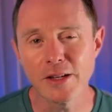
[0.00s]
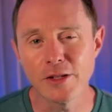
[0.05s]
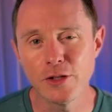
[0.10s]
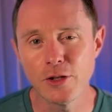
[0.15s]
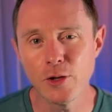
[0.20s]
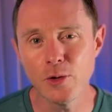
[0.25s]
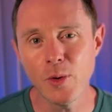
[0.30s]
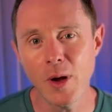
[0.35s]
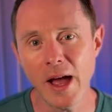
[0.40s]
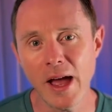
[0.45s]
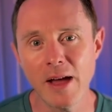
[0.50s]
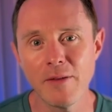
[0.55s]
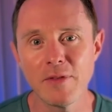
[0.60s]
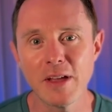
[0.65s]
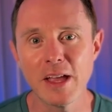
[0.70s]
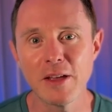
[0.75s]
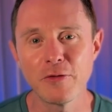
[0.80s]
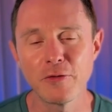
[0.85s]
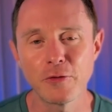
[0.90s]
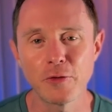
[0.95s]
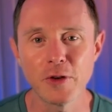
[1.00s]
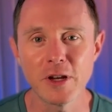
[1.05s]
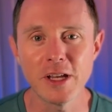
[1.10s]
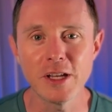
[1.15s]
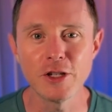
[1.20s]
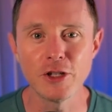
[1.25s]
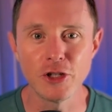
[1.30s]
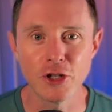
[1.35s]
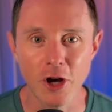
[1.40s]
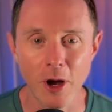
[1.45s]
do have a free
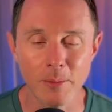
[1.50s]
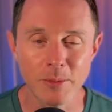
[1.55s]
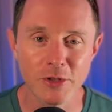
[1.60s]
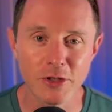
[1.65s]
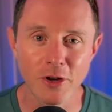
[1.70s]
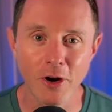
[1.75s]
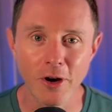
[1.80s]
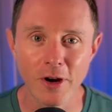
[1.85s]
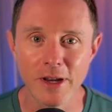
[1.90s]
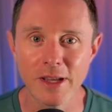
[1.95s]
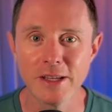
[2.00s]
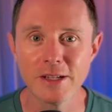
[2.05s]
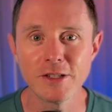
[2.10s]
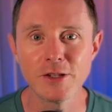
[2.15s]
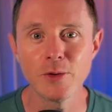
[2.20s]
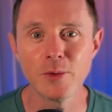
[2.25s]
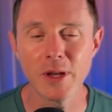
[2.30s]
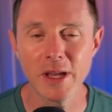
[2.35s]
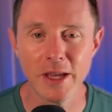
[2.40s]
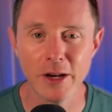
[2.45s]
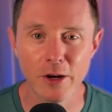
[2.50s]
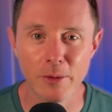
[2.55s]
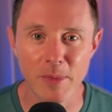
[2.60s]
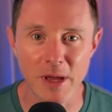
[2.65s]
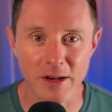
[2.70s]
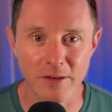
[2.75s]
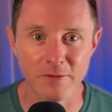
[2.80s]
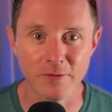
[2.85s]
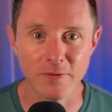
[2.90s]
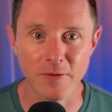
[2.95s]
Jumpstart into
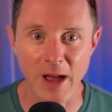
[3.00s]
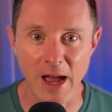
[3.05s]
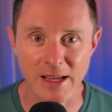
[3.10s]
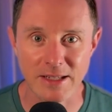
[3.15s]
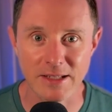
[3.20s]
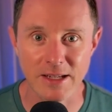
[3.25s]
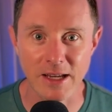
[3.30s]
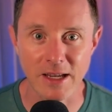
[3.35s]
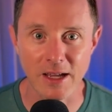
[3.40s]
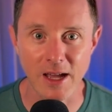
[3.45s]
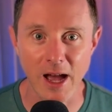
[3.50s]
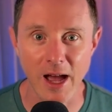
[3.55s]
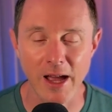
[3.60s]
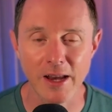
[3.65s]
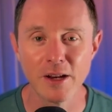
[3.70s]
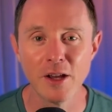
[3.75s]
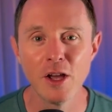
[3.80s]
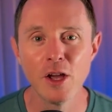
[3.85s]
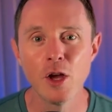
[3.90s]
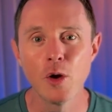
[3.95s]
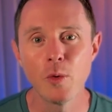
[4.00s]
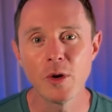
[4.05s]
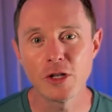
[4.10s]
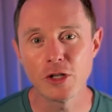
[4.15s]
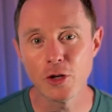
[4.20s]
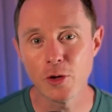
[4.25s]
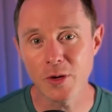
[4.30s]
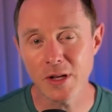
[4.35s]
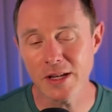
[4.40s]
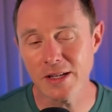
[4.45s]
Intermittent Fasting guide, which
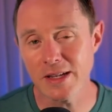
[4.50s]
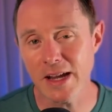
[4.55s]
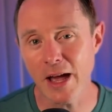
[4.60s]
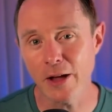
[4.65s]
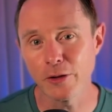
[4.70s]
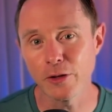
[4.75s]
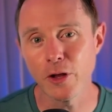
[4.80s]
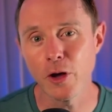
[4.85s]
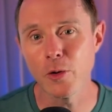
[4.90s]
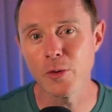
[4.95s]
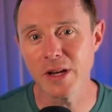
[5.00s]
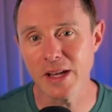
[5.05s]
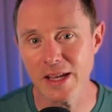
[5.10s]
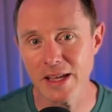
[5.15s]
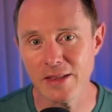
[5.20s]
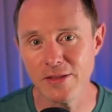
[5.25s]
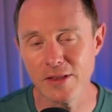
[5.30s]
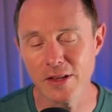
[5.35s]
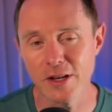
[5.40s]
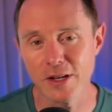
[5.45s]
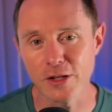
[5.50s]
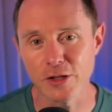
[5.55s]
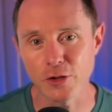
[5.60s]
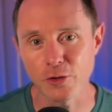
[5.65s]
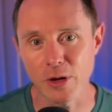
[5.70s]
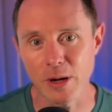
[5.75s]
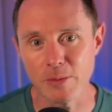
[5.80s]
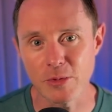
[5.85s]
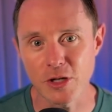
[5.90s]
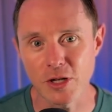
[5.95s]
you can download in the
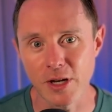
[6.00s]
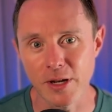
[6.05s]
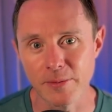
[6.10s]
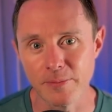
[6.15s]
description.